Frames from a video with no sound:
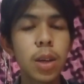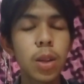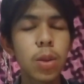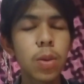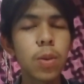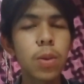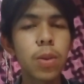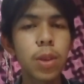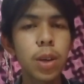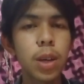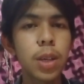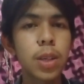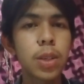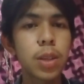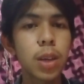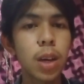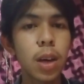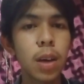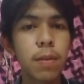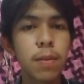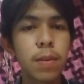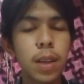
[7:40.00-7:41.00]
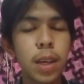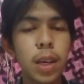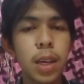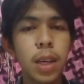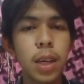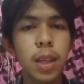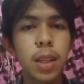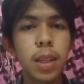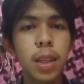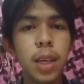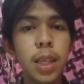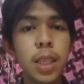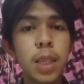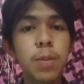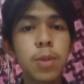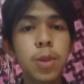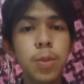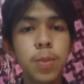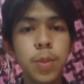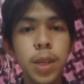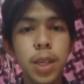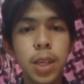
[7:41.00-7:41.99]
two-thirds of the native
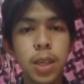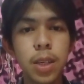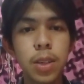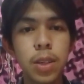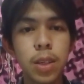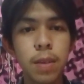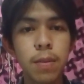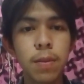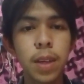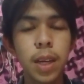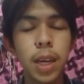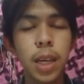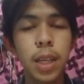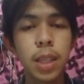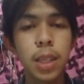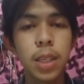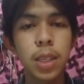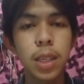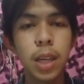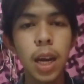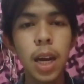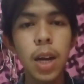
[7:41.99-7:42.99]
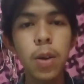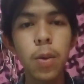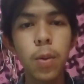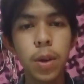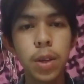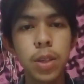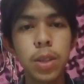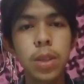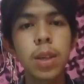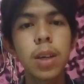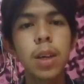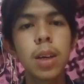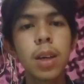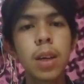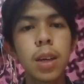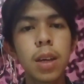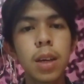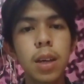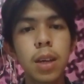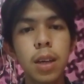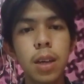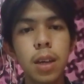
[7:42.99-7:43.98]
speakers of the English language
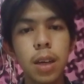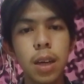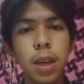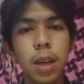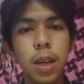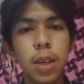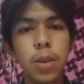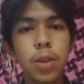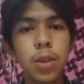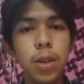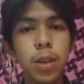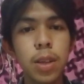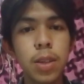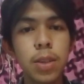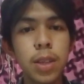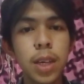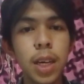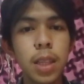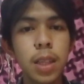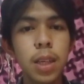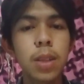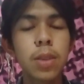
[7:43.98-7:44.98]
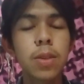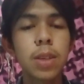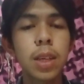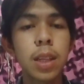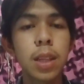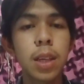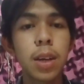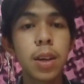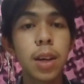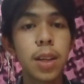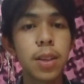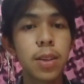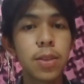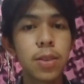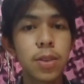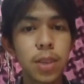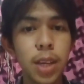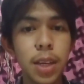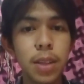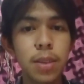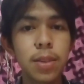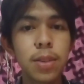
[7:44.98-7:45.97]
usually settles in the United
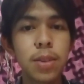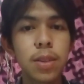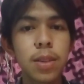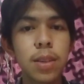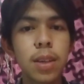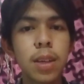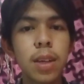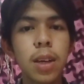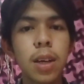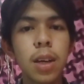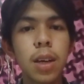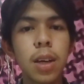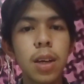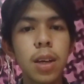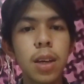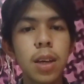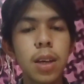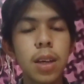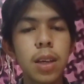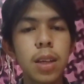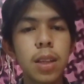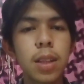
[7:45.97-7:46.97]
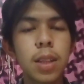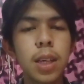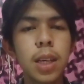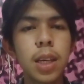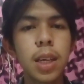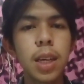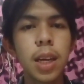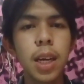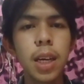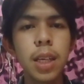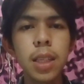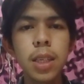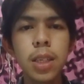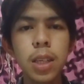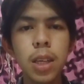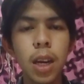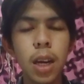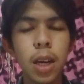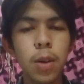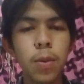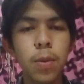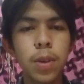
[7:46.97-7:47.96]
States. The English
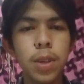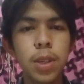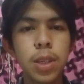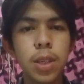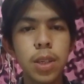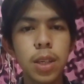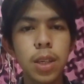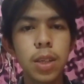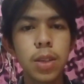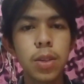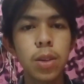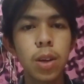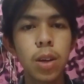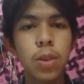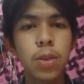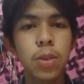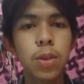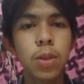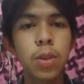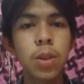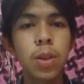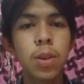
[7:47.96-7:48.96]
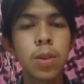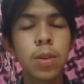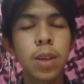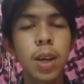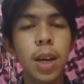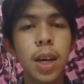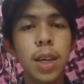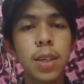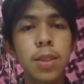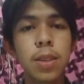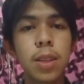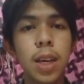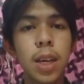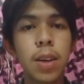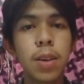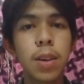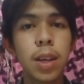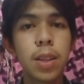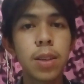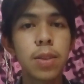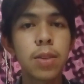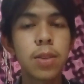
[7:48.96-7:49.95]
language is also known as the
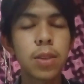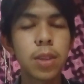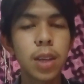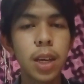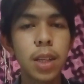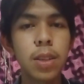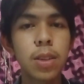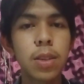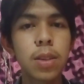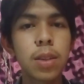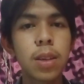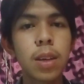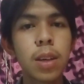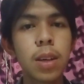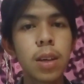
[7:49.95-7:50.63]
United States